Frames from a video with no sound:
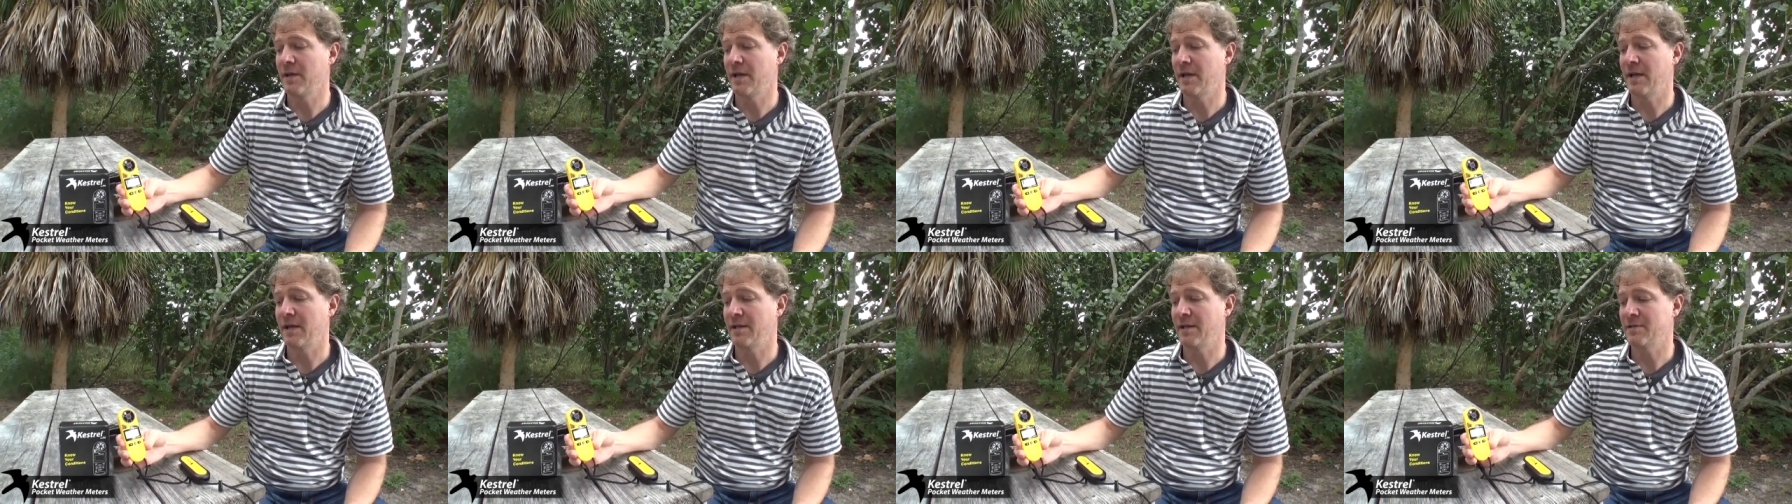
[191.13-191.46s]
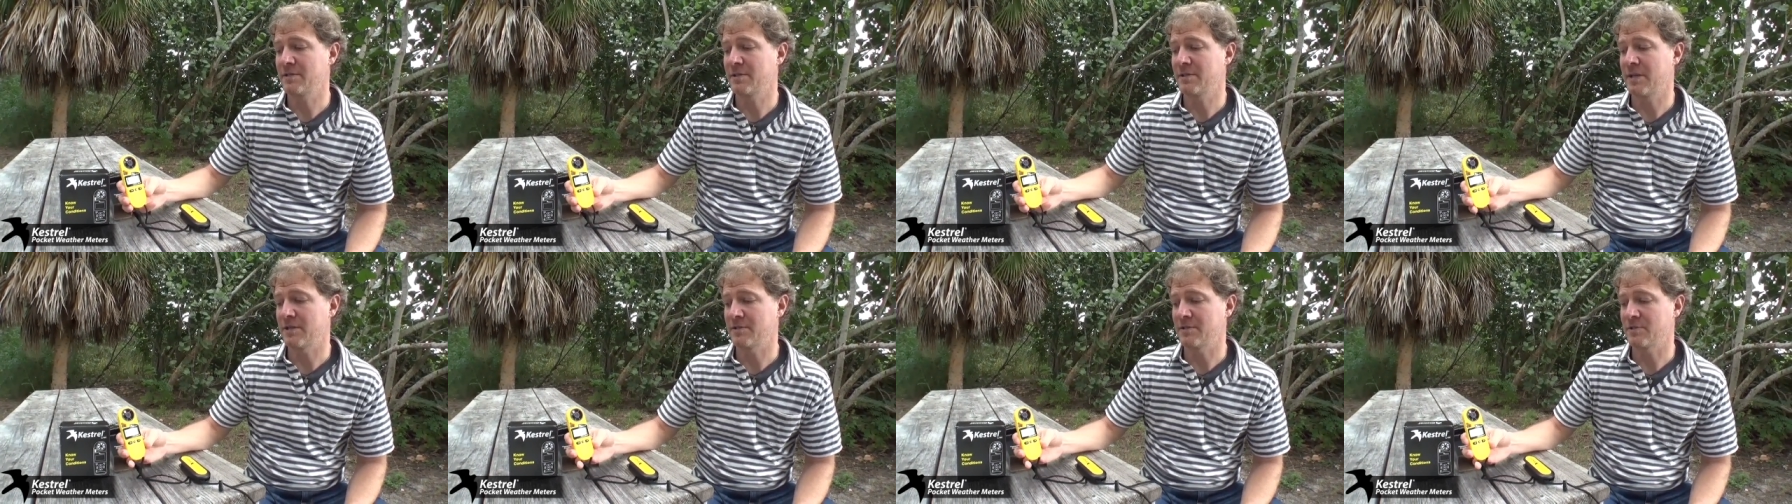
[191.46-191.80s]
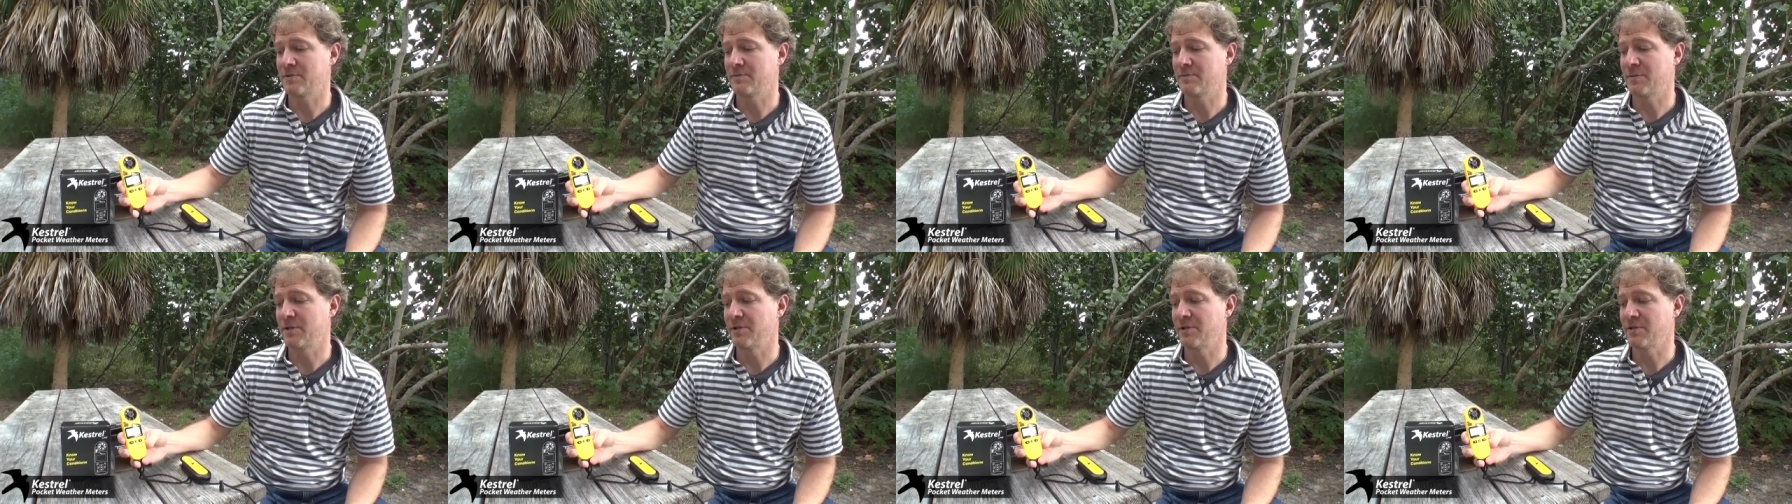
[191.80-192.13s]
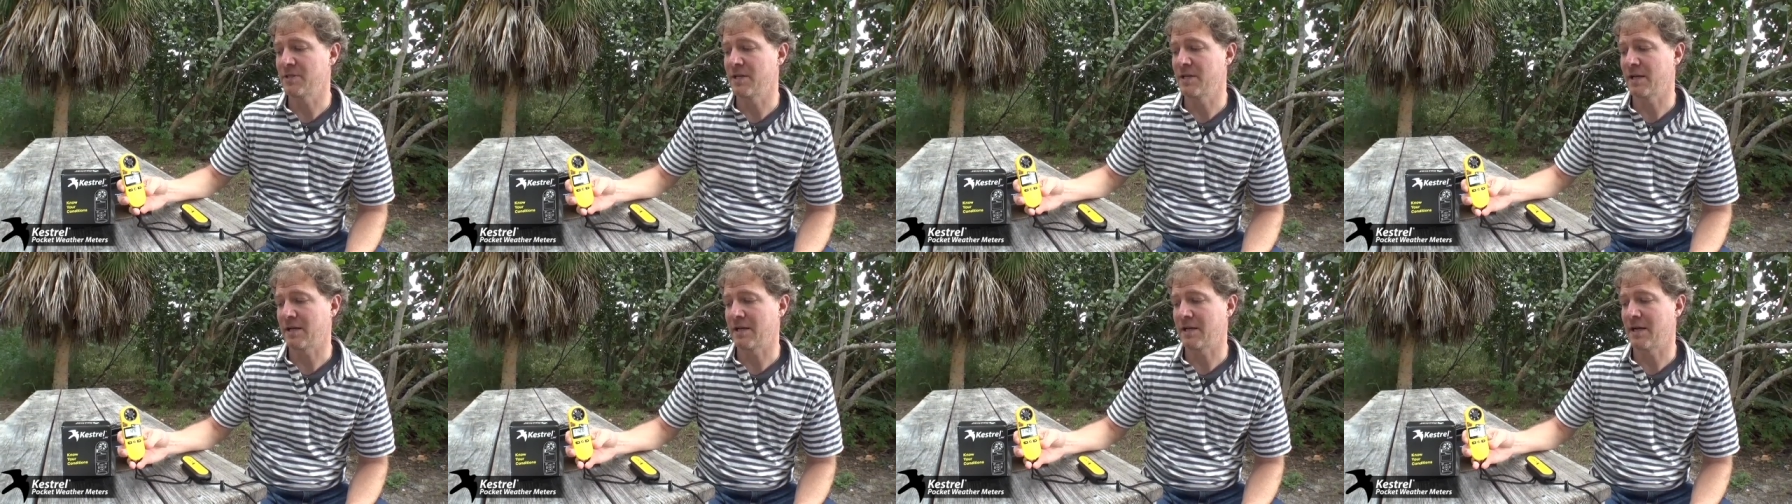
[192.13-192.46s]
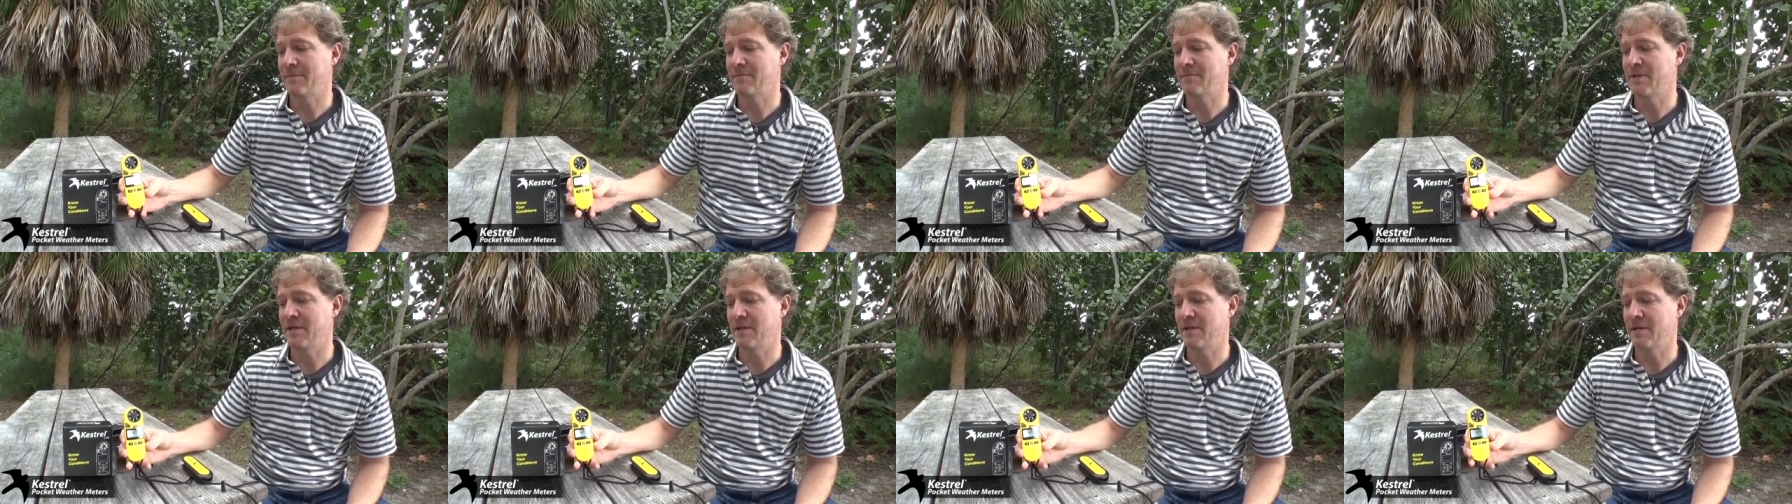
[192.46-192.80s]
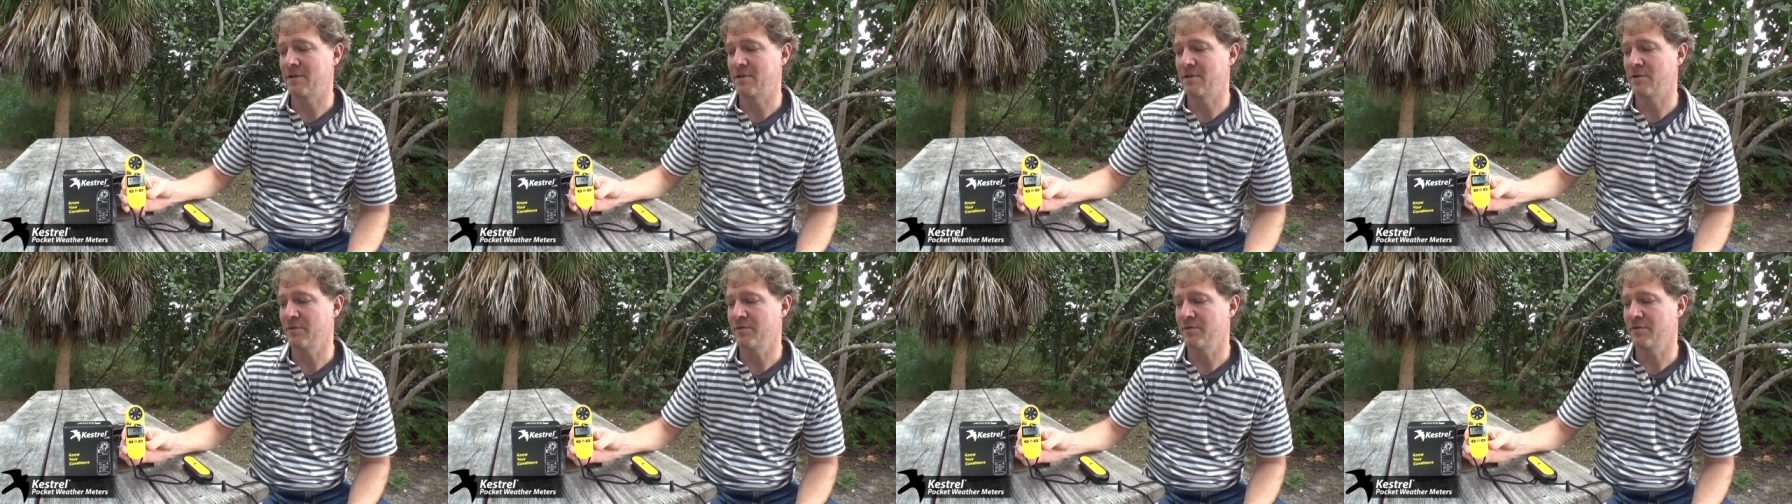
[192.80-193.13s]
at
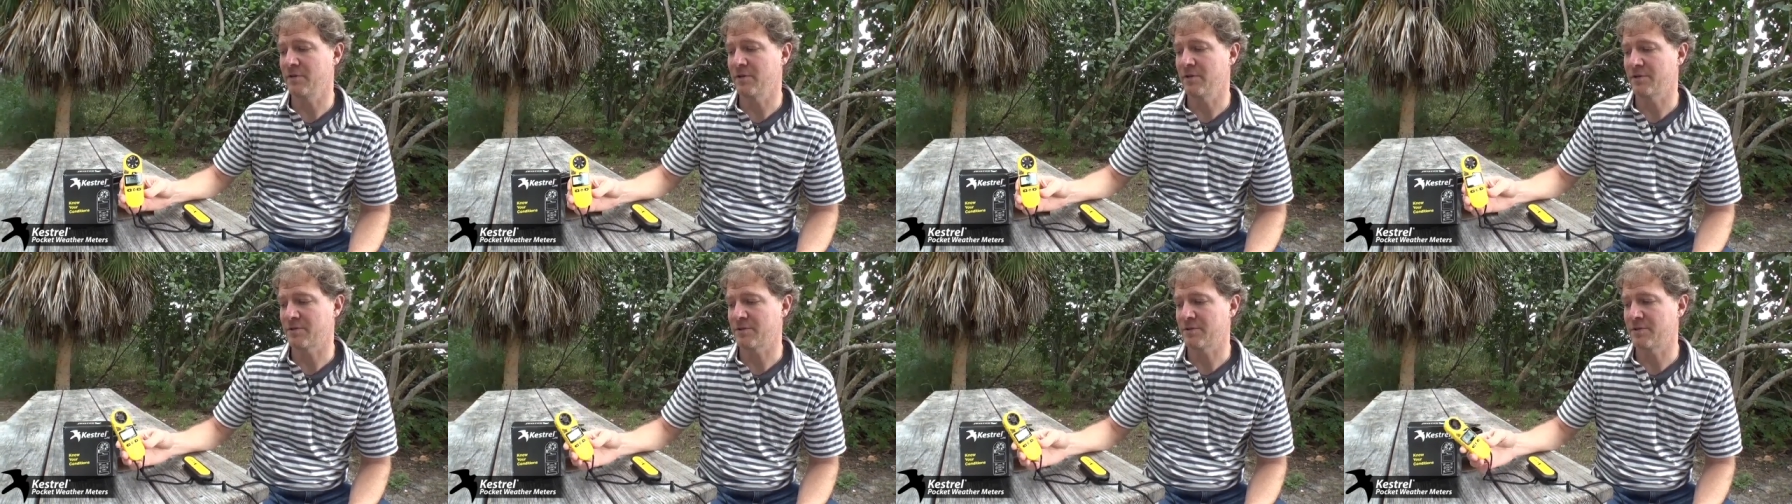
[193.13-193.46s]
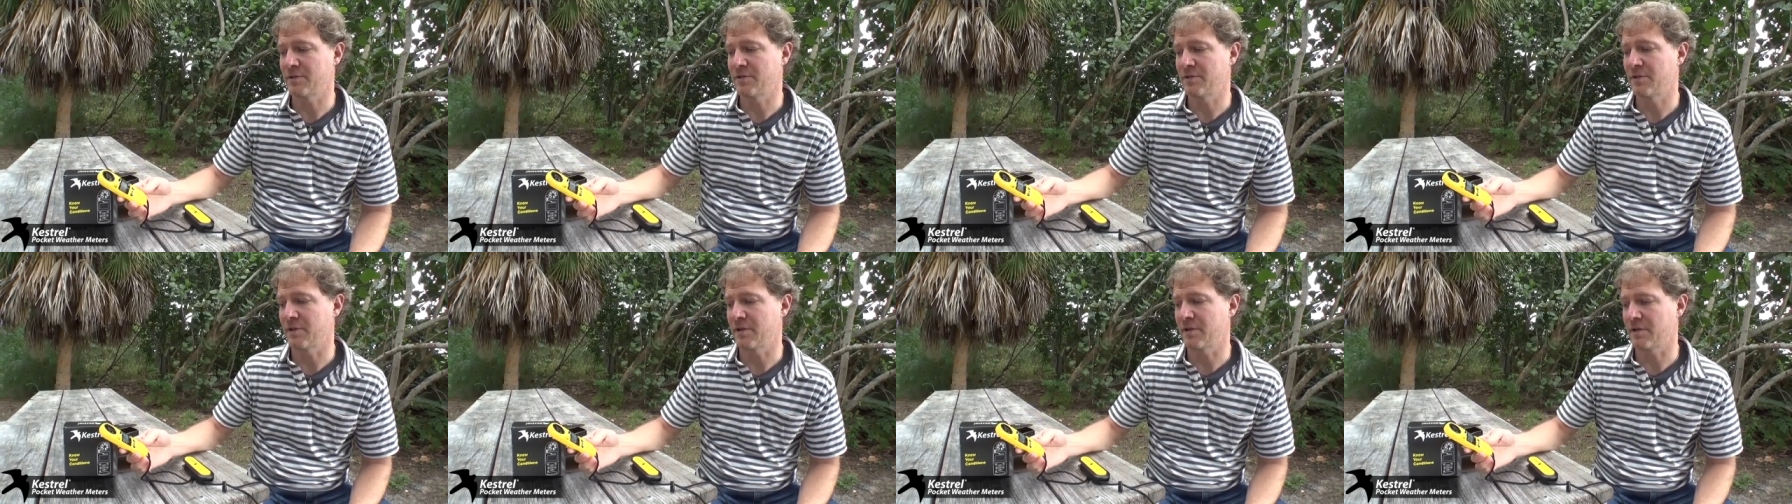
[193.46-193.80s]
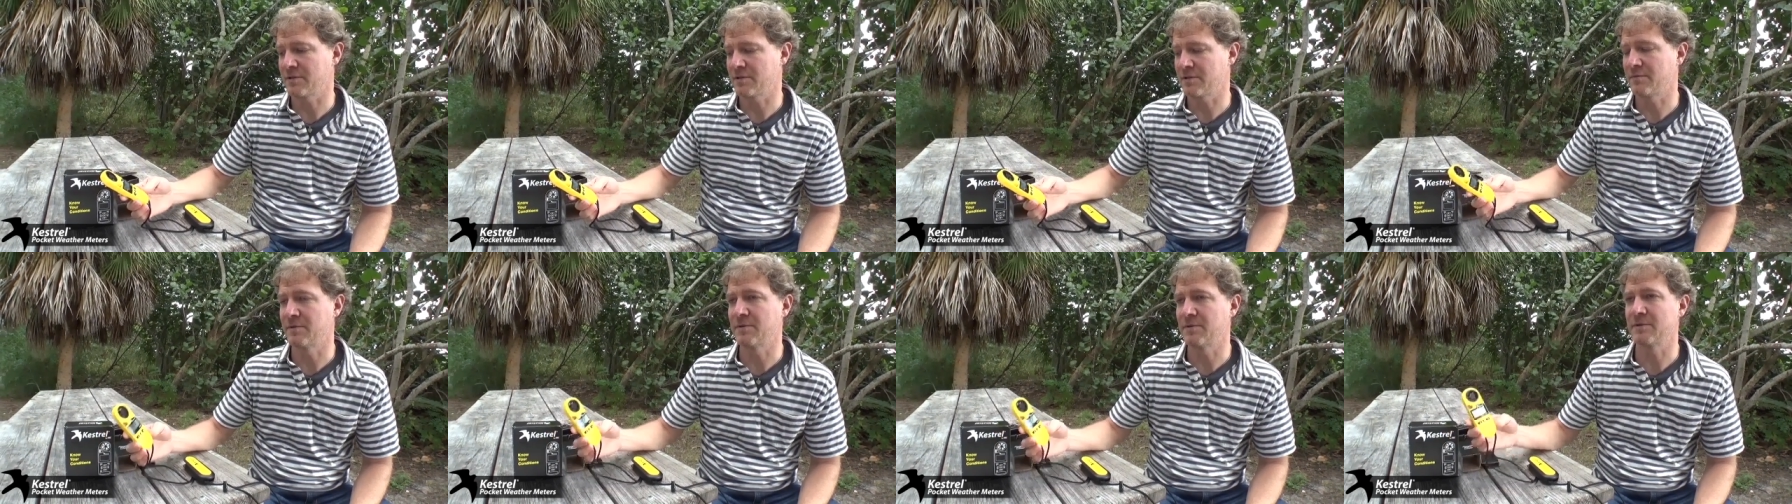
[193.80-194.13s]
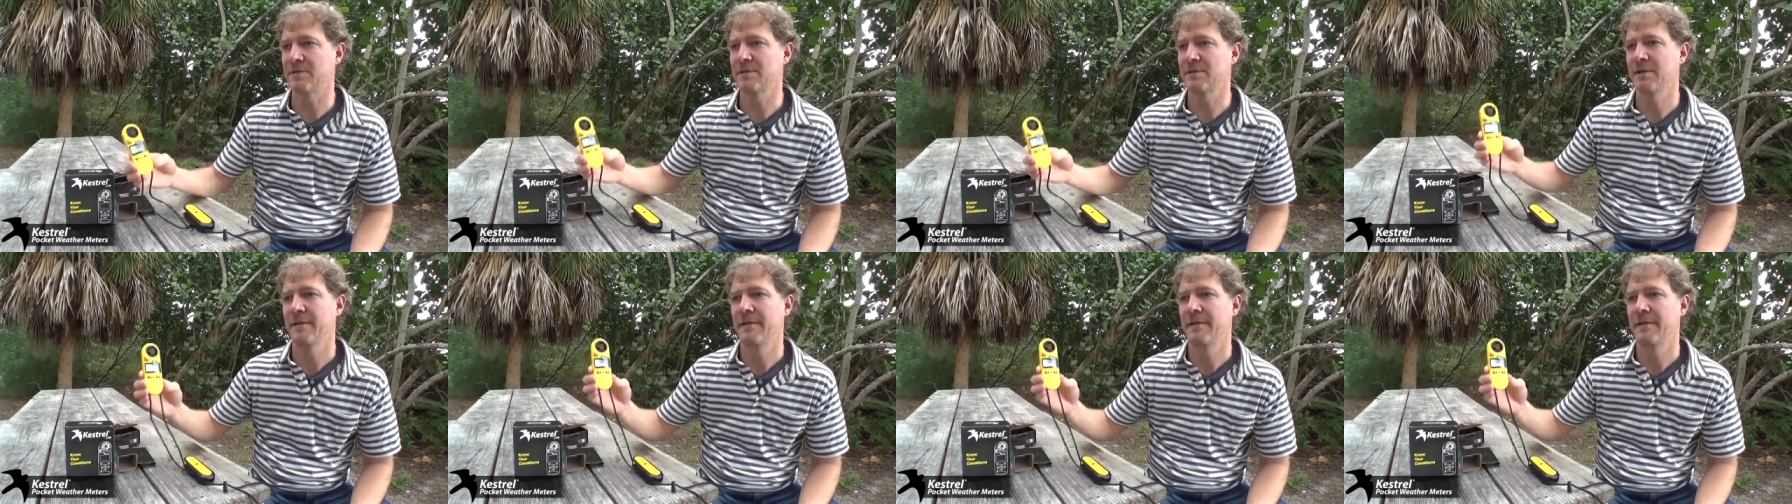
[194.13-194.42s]
kestrelmeters.com.au for Australian customers.